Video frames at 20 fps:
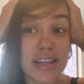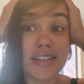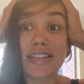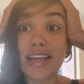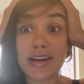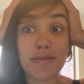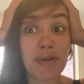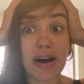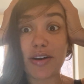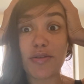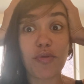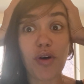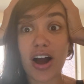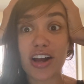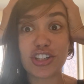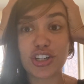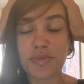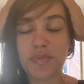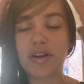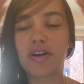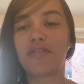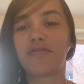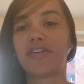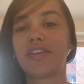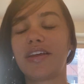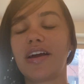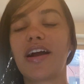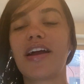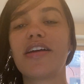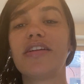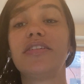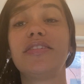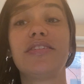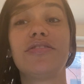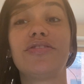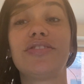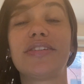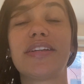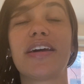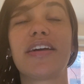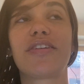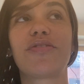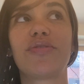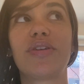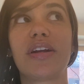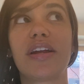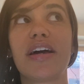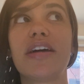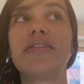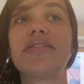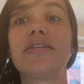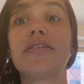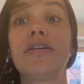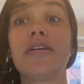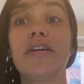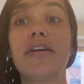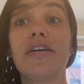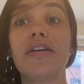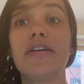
Is anybody watching me over there? And then just like realizing